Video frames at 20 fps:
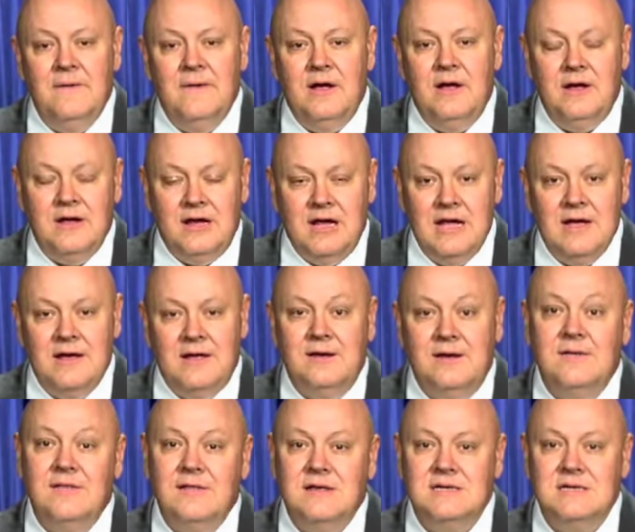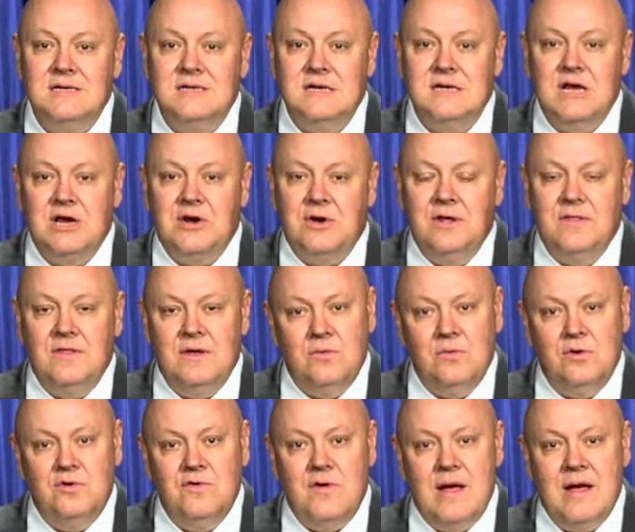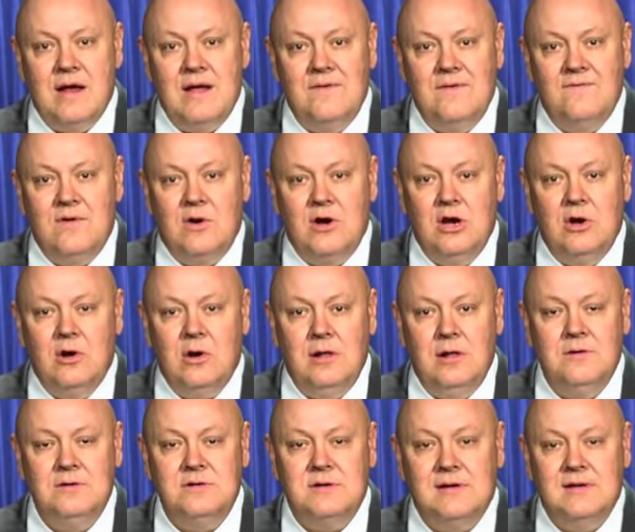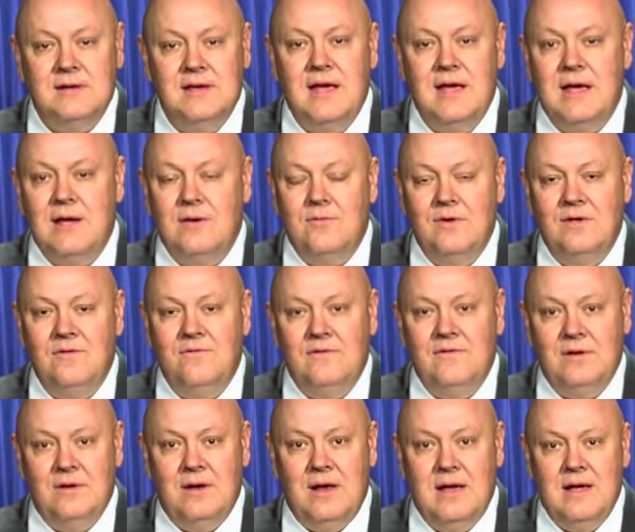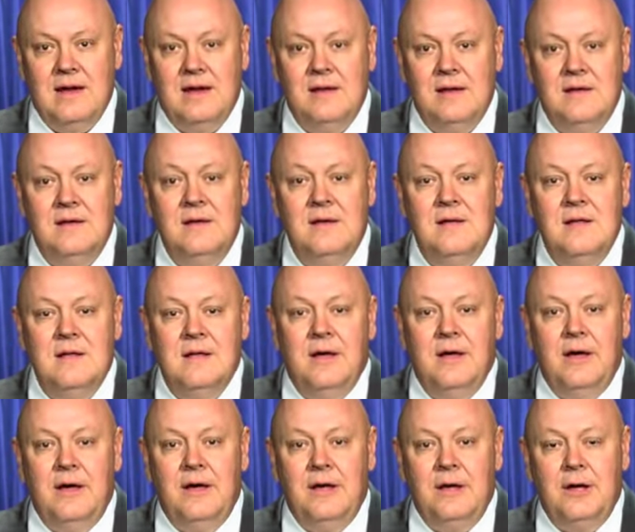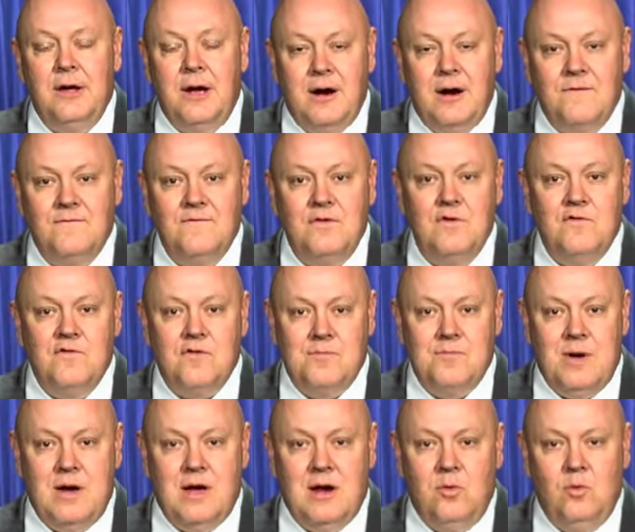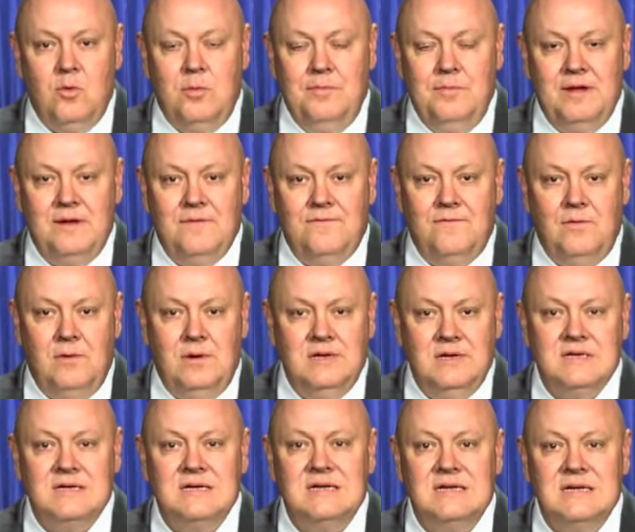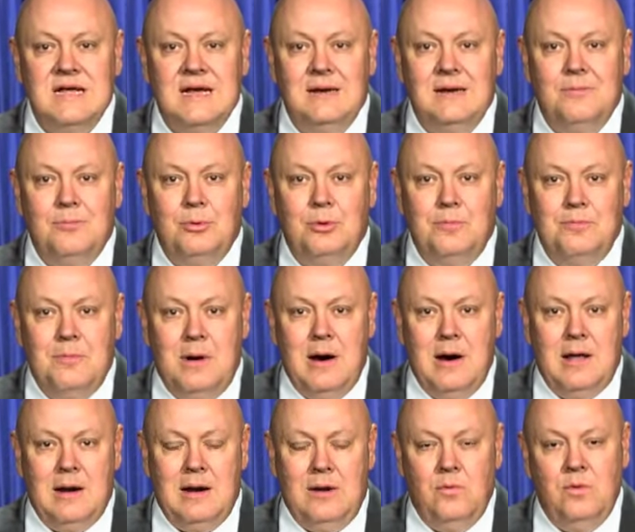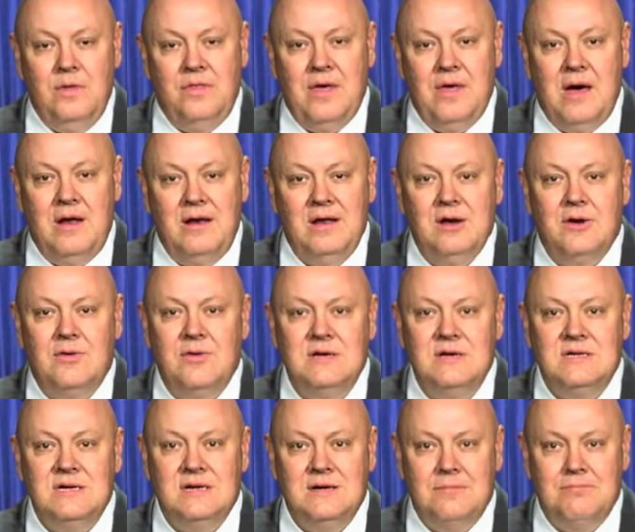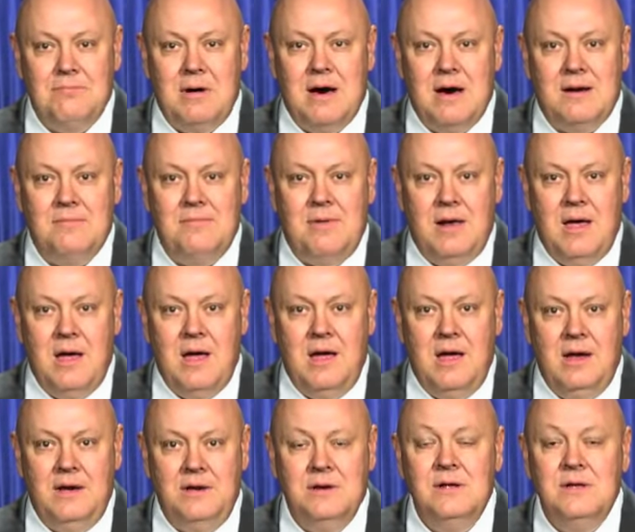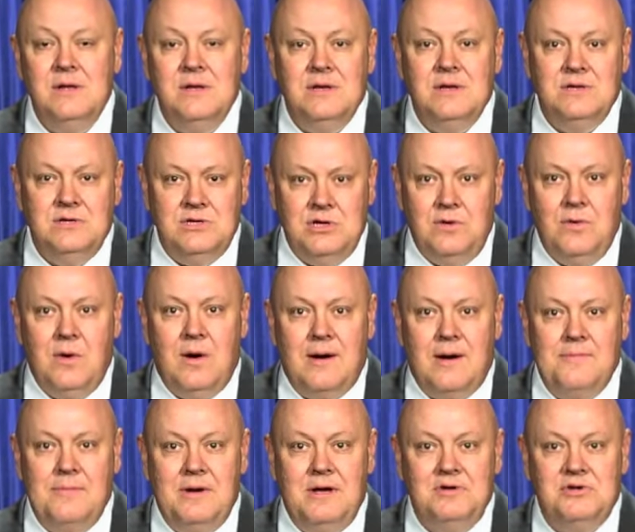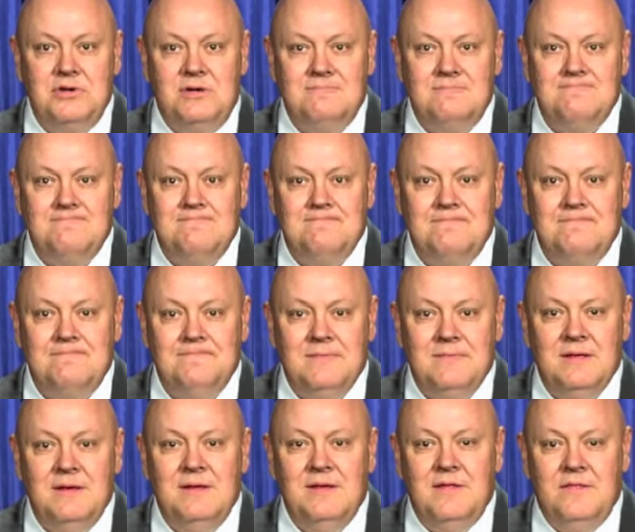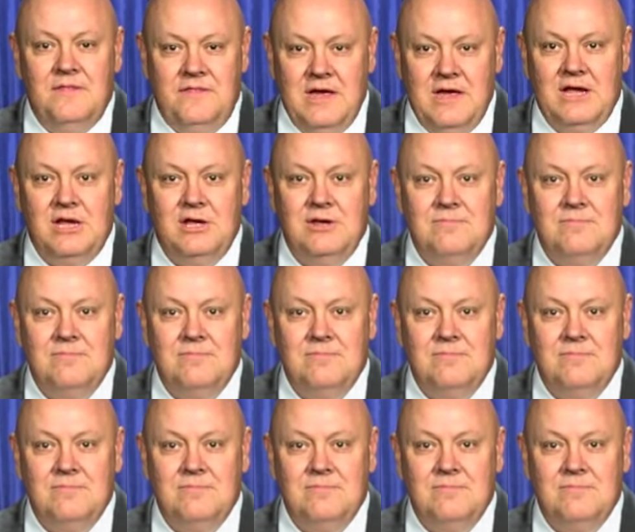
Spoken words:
Again, this is an area that we're tracking very closely, and we feel like our future model will be a fully sustainable model without increasing the bottom line to our budget. Thank